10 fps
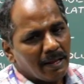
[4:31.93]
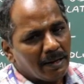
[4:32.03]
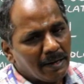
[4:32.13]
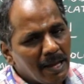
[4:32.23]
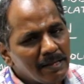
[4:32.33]

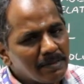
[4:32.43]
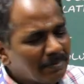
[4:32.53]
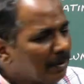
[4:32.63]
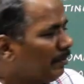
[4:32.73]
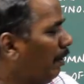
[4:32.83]

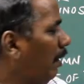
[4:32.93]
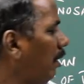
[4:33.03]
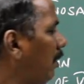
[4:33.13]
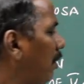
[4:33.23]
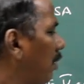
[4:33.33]
lies
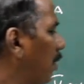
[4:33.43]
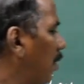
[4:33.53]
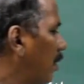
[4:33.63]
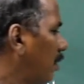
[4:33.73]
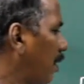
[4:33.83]
between
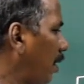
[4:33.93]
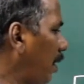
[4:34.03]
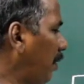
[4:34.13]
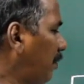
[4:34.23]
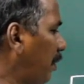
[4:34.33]

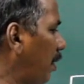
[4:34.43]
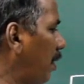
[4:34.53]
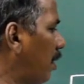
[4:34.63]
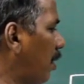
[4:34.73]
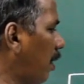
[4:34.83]
the
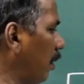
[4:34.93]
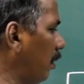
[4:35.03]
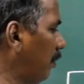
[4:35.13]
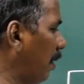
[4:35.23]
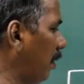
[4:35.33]
inferior
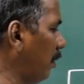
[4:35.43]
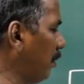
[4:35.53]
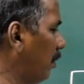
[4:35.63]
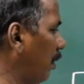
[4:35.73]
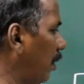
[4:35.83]
olivary
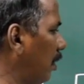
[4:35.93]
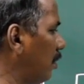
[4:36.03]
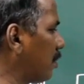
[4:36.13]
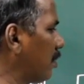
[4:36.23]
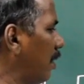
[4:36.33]

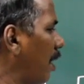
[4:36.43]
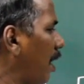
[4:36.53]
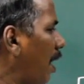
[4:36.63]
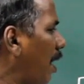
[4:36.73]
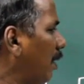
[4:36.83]
nucleus
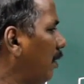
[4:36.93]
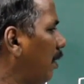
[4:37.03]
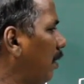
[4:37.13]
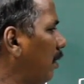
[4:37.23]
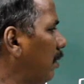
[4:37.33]
and
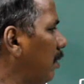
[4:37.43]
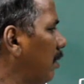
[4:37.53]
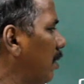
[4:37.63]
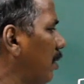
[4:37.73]
the